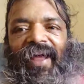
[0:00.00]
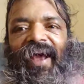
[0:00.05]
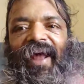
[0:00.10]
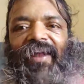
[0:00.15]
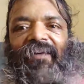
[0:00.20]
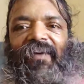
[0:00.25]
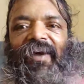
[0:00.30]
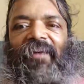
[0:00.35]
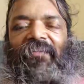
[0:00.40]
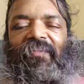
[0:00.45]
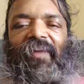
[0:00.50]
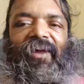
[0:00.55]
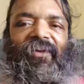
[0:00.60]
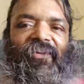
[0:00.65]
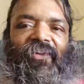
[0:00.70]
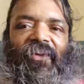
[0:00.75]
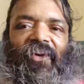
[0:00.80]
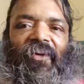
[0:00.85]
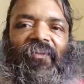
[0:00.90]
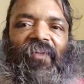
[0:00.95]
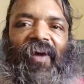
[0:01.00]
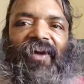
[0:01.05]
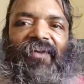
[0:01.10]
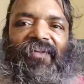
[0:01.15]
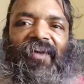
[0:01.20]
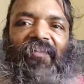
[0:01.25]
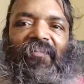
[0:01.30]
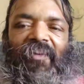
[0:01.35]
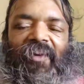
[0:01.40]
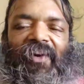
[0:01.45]
Anyway, please do not
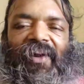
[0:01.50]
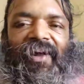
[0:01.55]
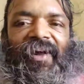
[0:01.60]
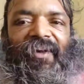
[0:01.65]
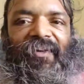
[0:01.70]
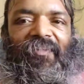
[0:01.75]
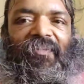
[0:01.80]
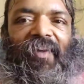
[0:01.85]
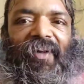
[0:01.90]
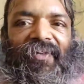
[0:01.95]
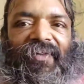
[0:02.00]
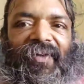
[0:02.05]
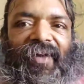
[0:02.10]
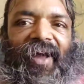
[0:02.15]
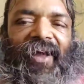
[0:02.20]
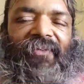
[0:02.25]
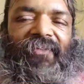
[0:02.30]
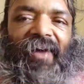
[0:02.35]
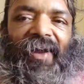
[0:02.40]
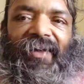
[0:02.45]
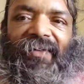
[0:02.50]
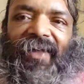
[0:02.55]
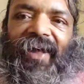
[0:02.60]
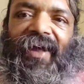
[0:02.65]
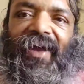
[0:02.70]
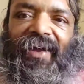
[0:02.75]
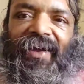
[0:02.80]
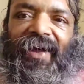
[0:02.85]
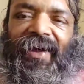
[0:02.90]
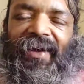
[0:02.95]
mind supporting us. +91 is
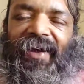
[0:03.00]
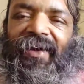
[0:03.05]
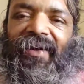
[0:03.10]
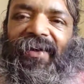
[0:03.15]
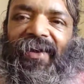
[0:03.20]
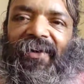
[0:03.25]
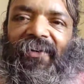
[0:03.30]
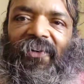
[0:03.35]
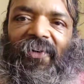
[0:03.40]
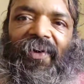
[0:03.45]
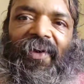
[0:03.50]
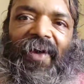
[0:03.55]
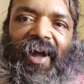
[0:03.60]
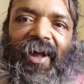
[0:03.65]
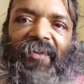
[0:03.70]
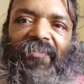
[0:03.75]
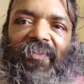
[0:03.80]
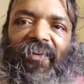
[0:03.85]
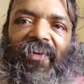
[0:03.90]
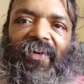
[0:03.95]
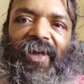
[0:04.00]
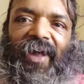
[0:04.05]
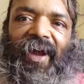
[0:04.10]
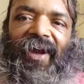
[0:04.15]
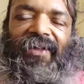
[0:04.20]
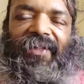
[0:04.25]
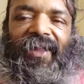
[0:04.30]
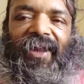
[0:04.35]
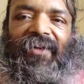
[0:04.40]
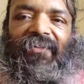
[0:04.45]
the India country code
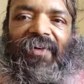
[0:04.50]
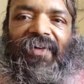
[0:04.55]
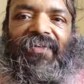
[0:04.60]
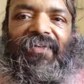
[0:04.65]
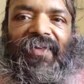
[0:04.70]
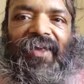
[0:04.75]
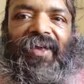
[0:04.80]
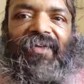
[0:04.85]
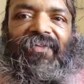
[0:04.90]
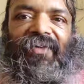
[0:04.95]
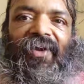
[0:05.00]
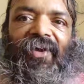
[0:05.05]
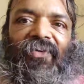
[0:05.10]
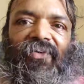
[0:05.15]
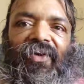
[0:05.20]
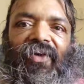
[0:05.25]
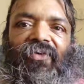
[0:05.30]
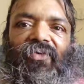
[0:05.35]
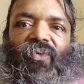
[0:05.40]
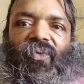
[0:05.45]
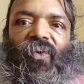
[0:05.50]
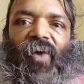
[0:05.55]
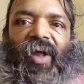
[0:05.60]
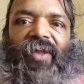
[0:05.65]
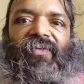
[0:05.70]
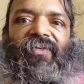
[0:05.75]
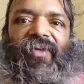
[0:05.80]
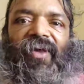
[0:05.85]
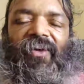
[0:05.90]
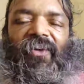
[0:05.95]

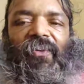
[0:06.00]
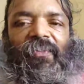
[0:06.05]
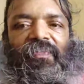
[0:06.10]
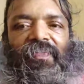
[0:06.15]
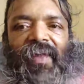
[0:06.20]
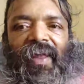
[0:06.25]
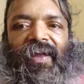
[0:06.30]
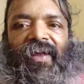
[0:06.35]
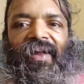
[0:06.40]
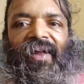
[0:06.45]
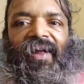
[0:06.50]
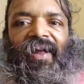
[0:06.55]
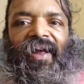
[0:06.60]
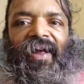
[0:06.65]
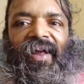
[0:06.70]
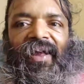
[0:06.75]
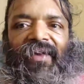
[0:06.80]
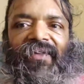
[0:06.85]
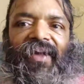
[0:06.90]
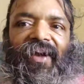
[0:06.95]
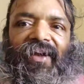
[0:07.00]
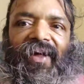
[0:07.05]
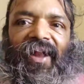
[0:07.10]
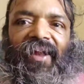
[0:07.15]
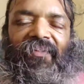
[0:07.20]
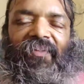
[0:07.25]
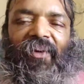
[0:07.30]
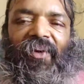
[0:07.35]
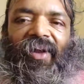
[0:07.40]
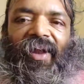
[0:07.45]
9483160610 is the
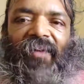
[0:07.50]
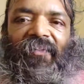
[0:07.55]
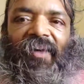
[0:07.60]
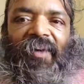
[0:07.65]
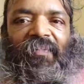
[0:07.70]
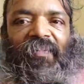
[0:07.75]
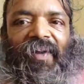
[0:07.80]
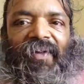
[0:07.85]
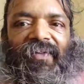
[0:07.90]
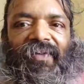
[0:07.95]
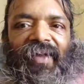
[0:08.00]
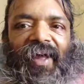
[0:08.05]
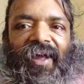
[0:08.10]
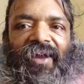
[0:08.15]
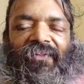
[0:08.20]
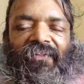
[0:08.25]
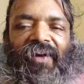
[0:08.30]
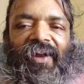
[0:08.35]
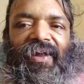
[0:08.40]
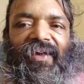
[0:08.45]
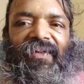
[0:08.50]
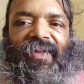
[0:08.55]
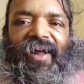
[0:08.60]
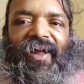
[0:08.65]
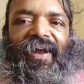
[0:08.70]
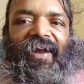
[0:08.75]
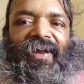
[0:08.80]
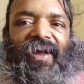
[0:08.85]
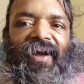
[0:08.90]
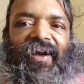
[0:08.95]
telephone number. +91 is
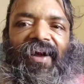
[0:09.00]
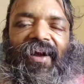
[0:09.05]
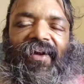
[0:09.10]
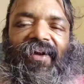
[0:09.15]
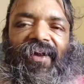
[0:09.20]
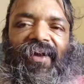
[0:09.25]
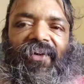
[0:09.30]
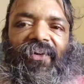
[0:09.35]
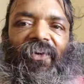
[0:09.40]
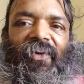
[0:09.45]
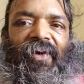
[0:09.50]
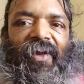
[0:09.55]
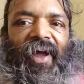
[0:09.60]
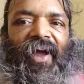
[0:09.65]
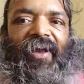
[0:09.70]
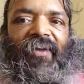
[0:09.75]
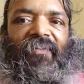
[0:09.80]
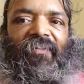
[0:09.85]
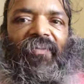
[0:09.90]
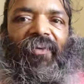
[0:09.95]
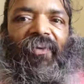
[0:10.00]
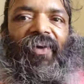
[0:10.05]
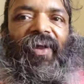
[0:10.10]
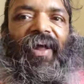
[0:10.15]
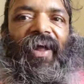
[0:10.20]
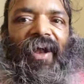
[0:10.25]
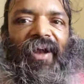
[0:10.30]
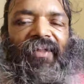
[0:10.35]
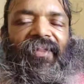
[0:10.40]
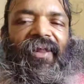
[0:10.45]
the India country code
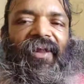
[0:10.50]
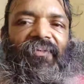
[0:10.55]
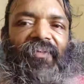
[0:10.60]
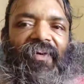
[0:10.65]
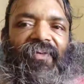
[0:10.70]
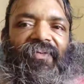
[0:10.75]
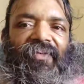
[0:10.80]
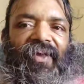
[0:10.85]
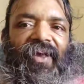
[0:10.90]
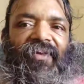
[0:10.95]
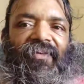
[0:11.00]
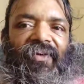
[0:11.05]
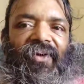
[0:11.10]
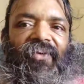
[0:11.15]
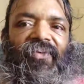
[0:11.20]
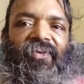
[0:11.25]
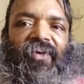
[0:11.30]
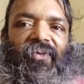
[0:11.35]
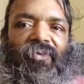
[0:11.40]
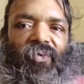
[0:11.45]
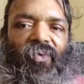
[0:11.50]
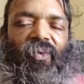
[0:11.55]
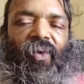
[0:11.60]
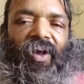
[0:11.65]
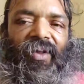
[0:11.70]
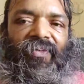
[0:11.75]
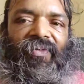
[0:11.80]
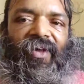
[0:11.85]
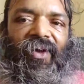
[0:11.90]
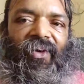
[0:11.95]

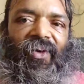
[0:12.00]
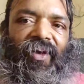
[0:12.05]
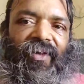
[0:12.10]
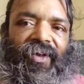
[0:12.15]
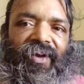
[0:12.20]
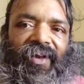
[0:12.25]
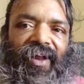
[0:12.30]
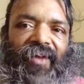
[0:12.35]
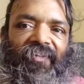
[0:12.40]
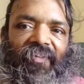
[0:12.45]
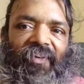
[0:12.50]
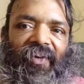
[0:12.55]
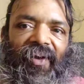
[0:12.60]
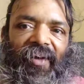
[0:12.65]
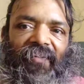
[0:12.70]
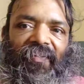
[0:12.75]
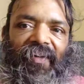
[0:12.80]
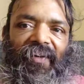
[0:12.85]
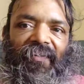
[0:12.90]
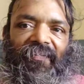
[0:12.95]
9483160610 is the telephone number.